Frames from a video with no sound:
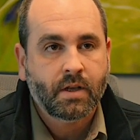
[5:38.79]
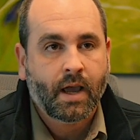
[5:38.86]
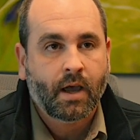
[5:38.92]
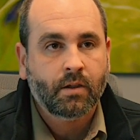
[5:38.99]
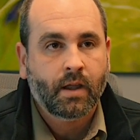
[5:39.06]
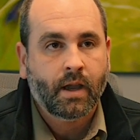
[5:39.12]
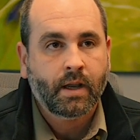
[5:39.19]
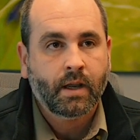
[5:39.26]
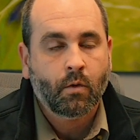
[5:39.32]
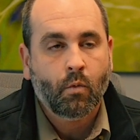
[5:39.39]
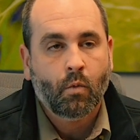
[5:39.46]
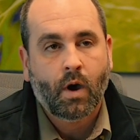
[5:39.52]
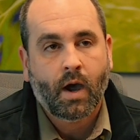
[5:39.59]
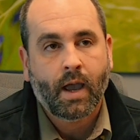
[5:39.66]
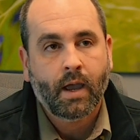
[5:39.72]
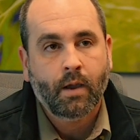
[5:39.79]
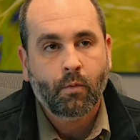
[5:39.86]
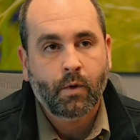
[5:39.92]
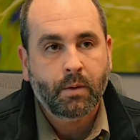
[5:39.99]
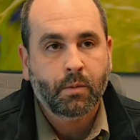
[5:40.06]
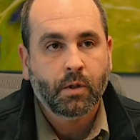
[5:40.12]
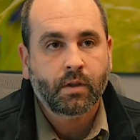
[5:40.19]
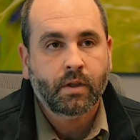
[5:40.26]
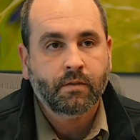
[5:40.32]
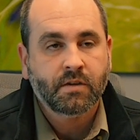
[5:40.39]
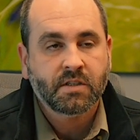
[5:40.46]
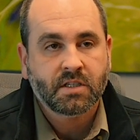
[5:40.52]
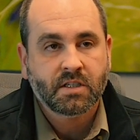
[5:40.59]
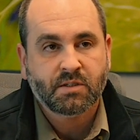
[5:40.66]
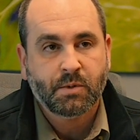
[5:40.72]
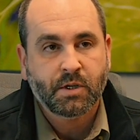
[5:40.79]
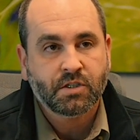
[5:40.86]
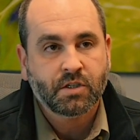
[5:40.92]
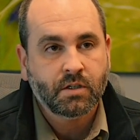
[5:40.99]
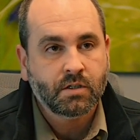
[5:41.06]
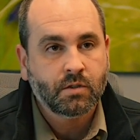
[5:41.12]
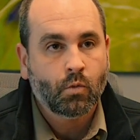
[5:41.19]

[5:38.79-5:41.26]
outlining why we believe a suspension is